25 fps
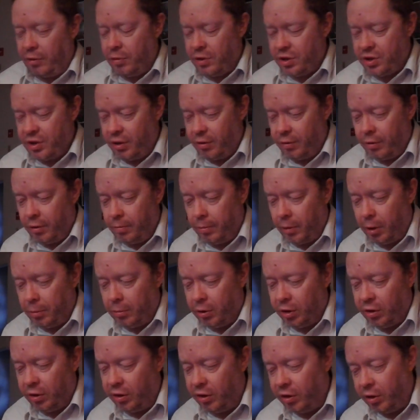I wish I
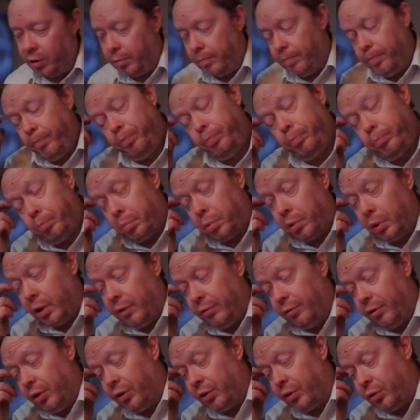remembered the
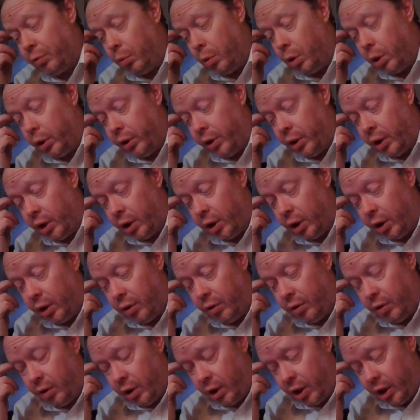previous one that
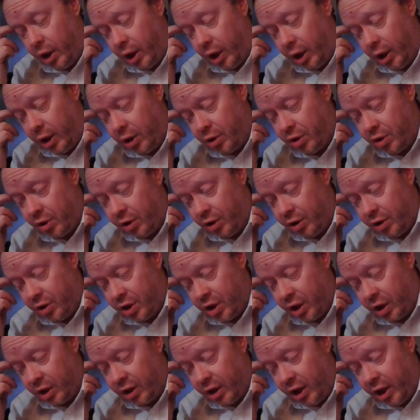I had. I should
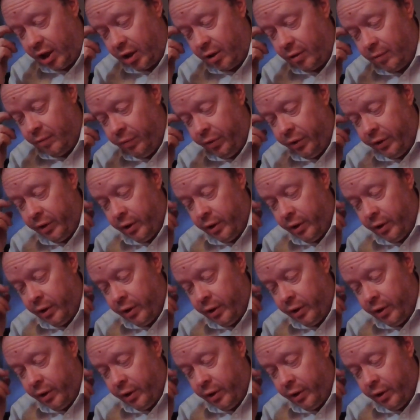have checked that.